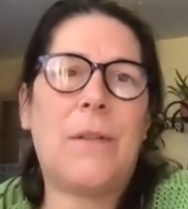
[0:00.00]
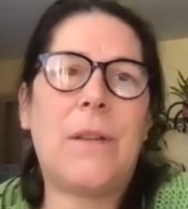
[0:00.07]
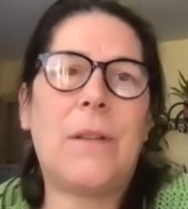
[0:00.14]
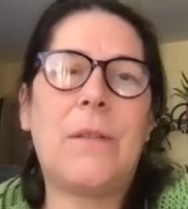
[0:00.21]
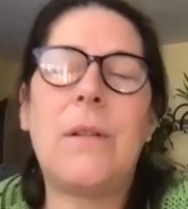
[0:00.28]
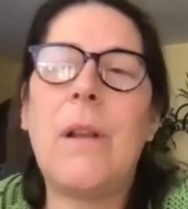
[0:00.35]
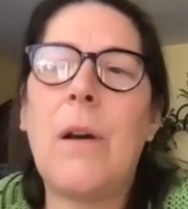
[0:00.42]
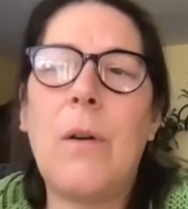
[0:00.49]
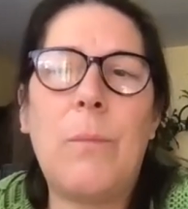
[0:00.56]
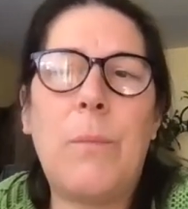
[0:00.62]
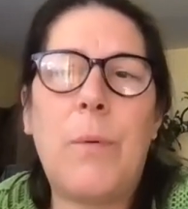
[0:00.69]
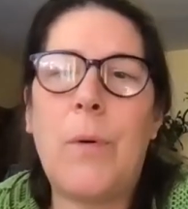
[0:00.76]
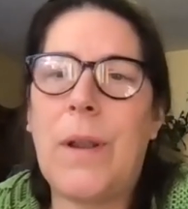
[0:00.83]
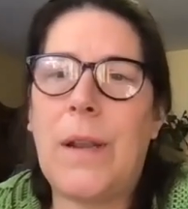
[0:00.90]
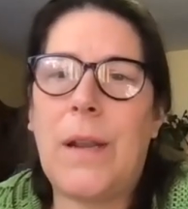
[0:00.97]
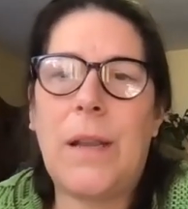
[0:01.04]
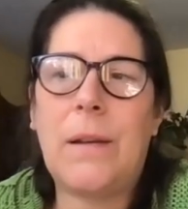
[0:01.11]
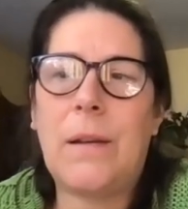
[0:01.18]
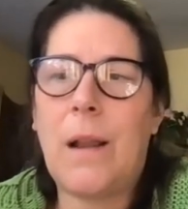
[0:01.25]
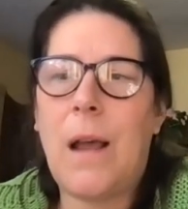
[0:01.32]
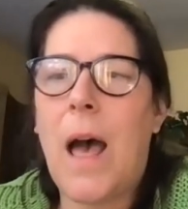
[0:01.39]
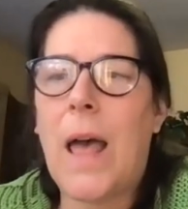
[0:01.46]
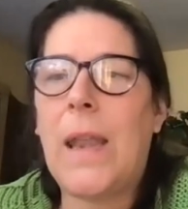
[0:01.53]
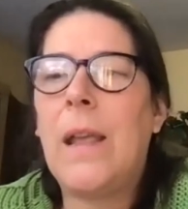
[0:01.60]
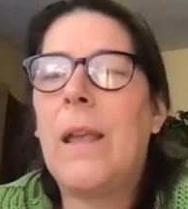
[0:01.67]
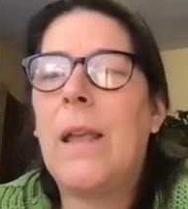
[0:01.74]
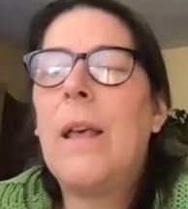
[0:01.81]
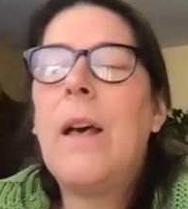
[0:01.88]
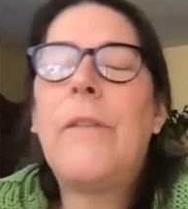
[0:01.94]
There's no point in not
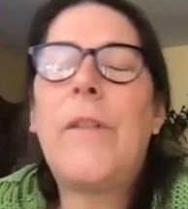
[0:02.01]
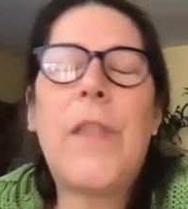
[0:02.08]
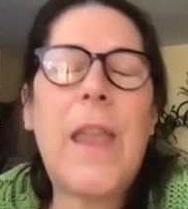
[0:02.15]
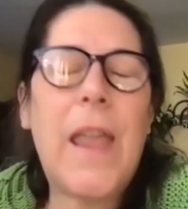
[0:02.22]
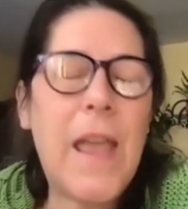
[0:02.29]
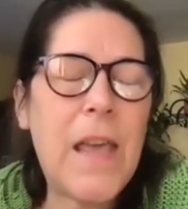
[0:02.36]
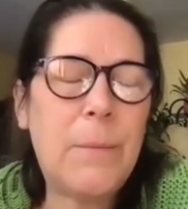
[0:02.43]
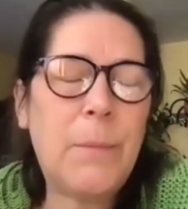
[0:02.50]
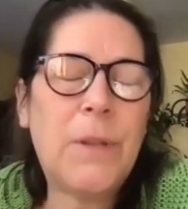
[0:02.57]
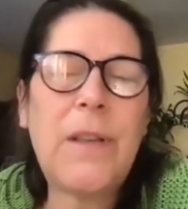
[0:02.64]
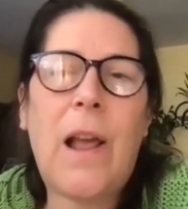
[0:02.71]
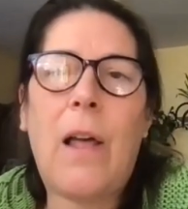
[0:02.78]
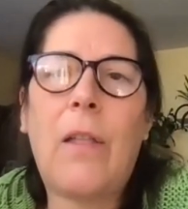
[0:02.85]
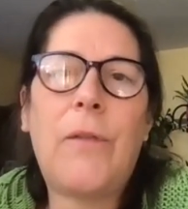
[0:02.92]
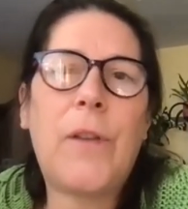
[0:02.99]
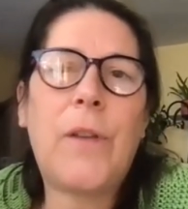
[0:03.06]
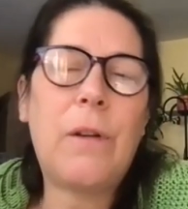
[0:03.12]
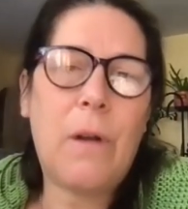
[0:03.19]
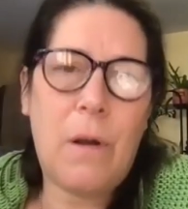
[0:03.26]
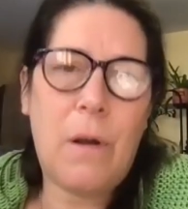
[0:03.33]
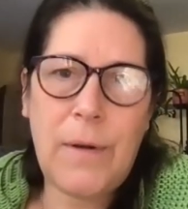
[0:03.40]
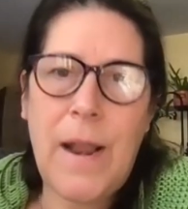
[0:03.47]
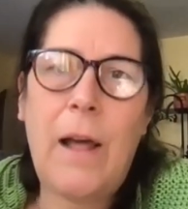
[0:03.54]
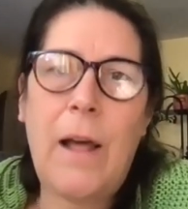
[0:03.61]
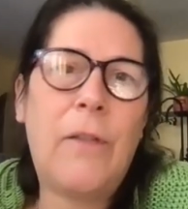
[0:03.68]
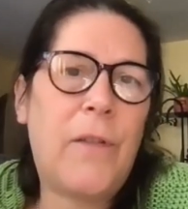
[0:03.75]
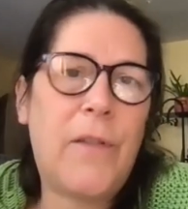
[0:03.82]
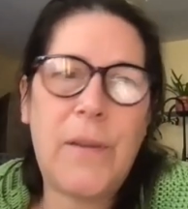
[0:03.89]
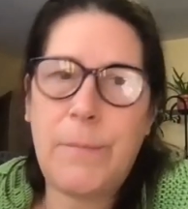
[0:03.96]
for the animal's health, for your own
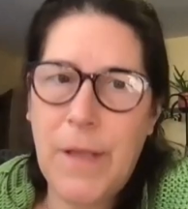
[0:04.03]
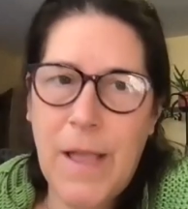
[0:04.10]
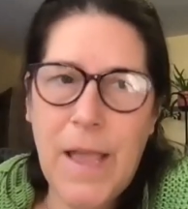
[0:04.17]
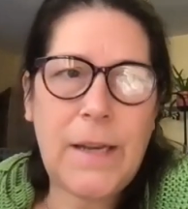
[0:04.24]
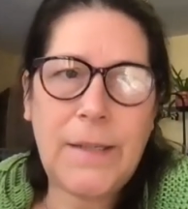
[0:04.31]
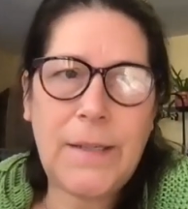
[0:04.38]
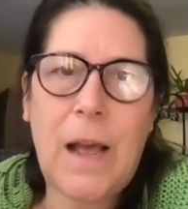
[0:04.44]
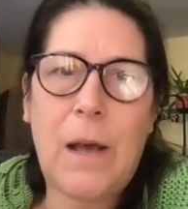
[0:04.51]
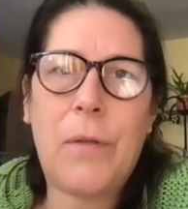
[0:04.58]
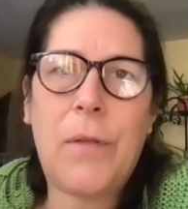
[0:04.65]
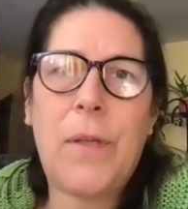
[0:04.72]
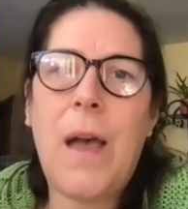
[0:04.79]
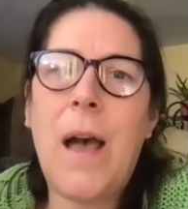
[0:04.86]
health, for the planet's health.